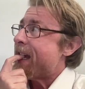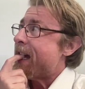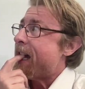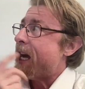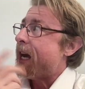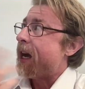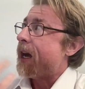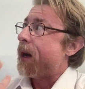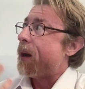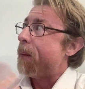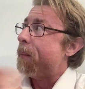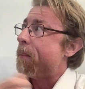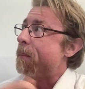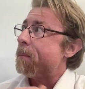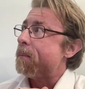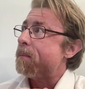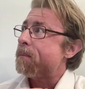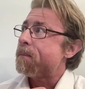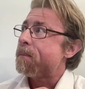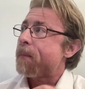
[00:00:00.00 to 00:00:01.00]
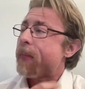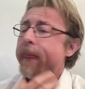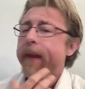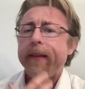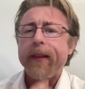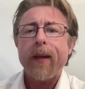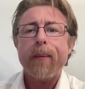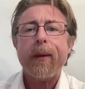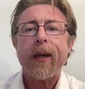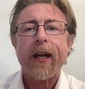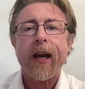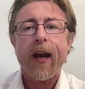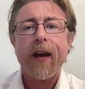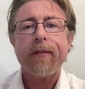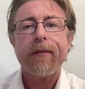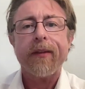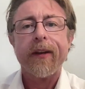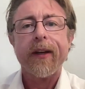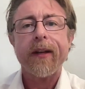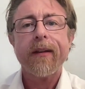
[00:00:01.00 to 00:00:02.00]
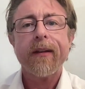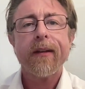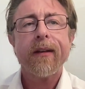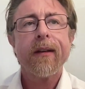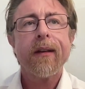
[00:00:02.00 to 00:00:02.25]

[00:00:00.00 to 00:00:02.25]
Um, and they'd be confident.